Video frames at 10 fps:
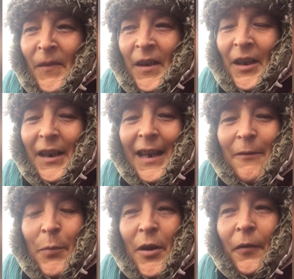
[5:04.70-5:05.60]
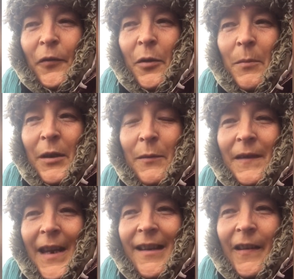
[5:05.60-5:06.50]
and they gave birth to him and he was
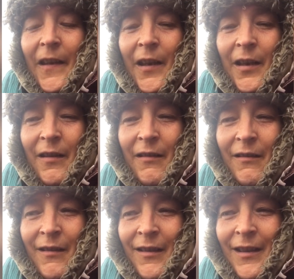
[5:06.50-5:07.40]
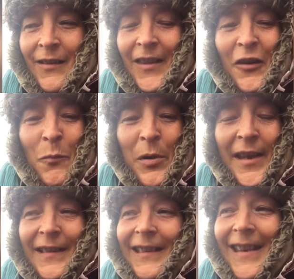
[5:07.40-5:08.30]
dead. Then I
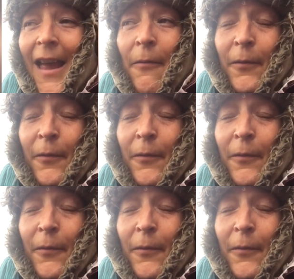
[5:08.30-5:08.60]
bled to death